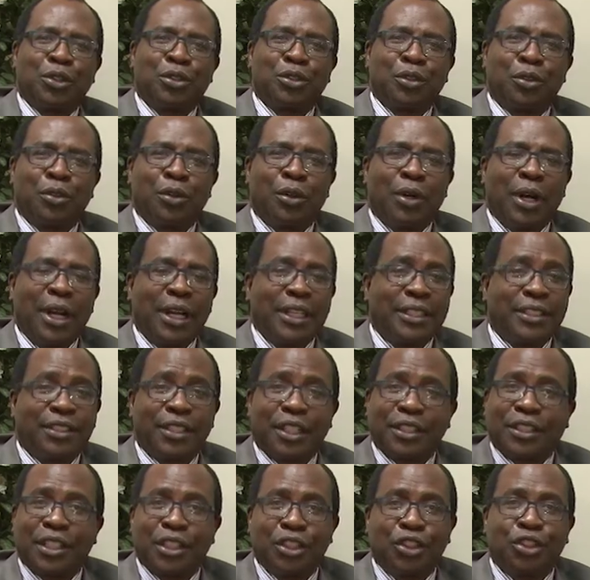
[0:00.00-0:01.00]
Wusho. It's
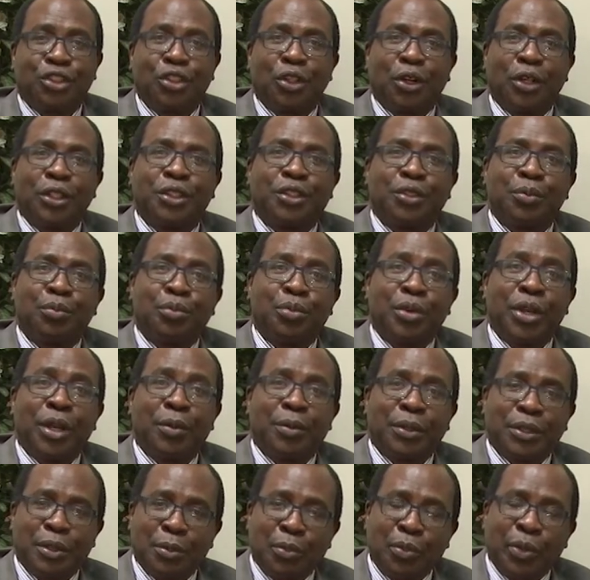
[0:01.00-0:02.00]
such a joy to be
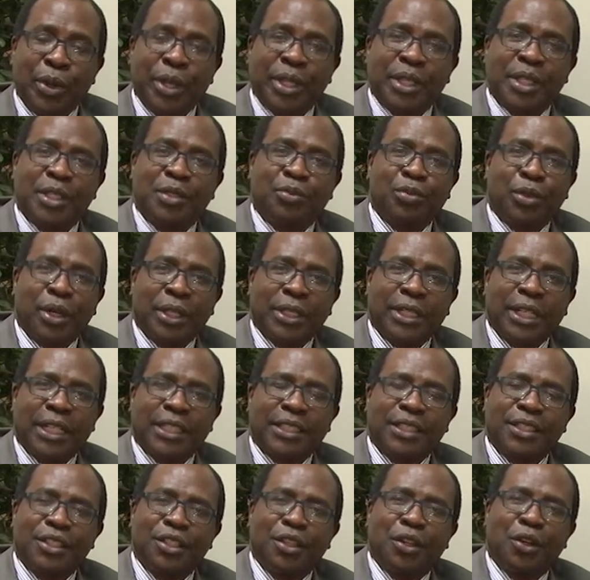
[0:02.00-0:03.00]
able to bring this
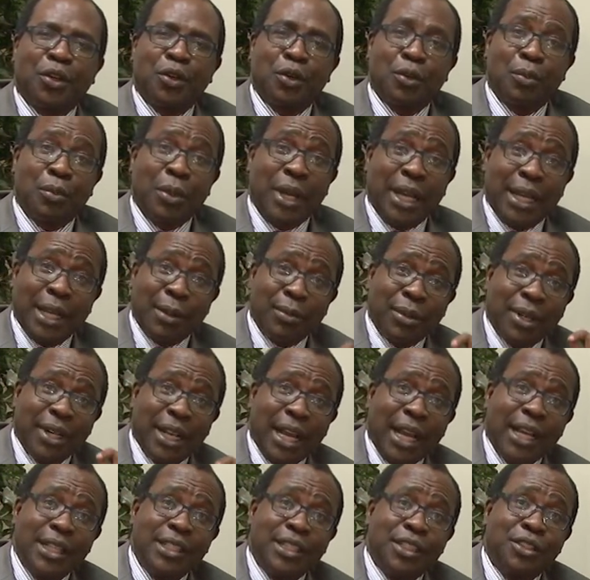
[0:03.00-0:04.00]
broadcast to your home, and I'm
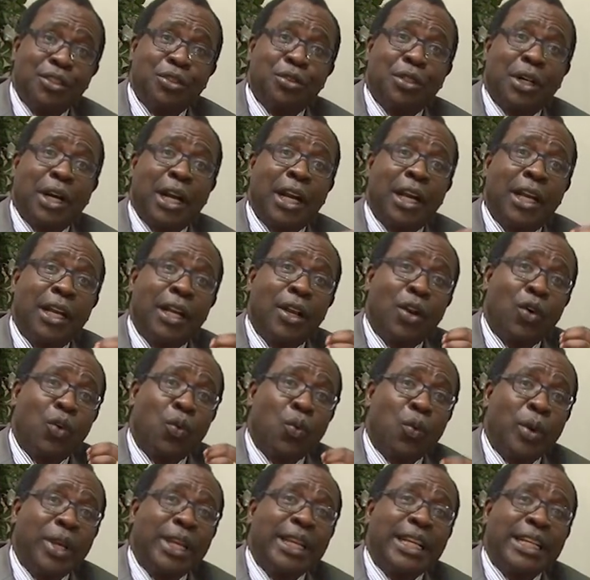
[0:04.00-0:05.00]
glad that you are
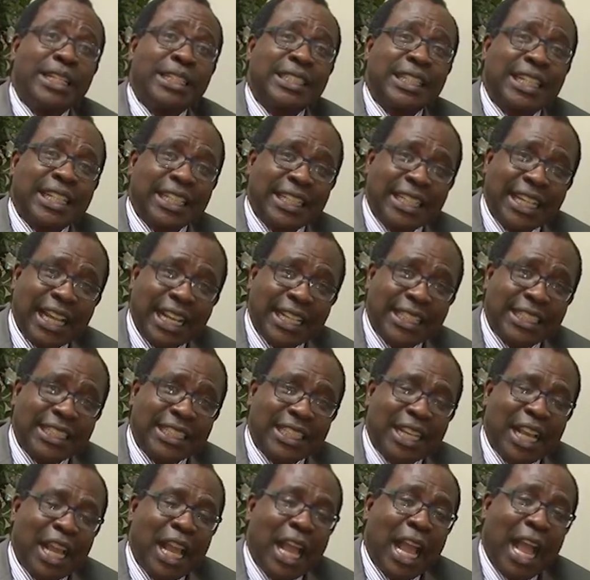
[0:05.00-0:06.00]
willing to
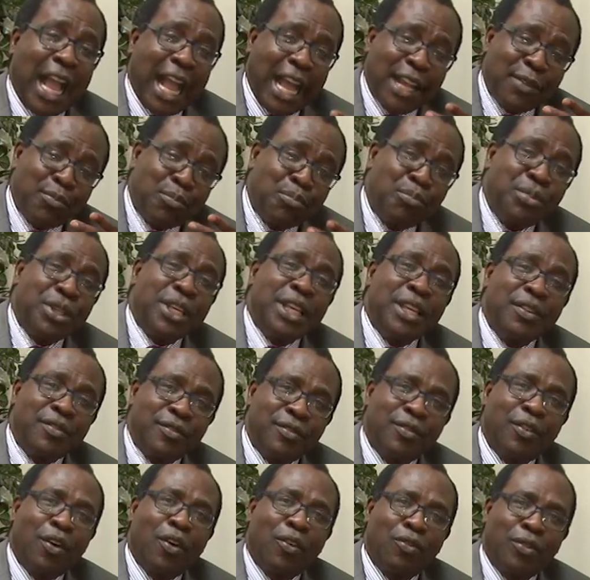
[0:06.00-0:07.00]
connect and be
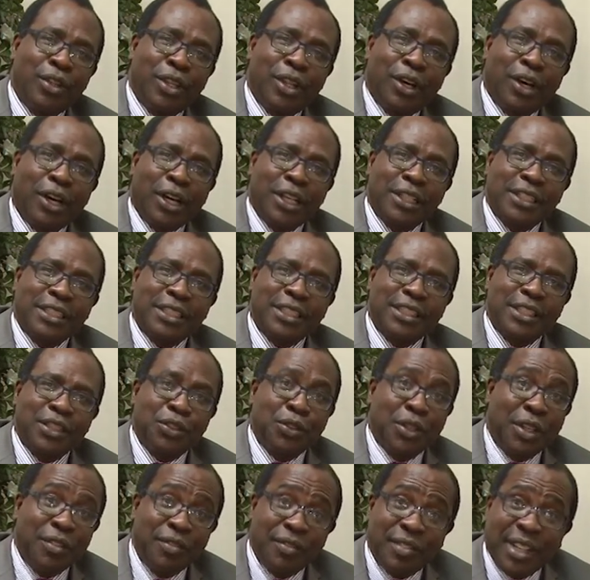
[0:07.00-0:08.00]
involved with us.
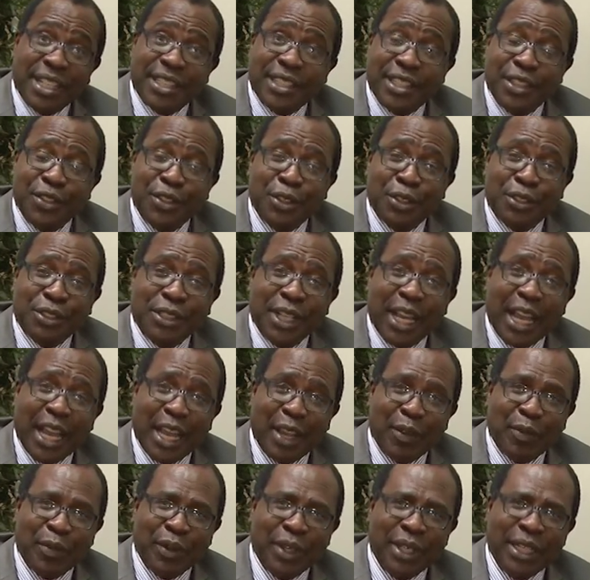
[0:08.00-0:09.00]
You're investing your
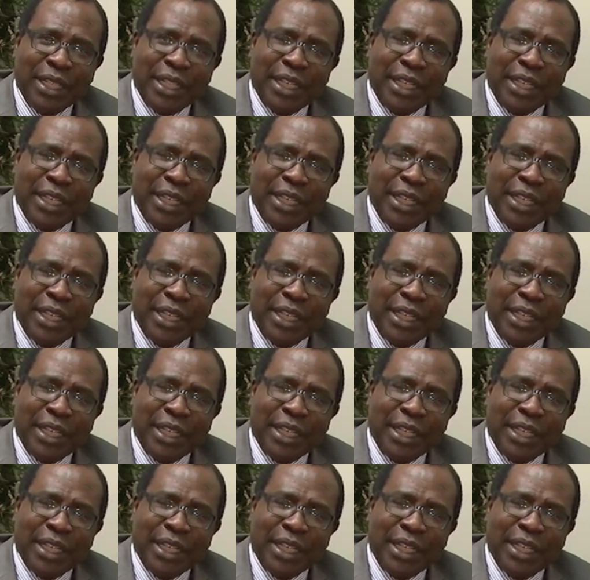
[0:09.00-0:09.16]
time.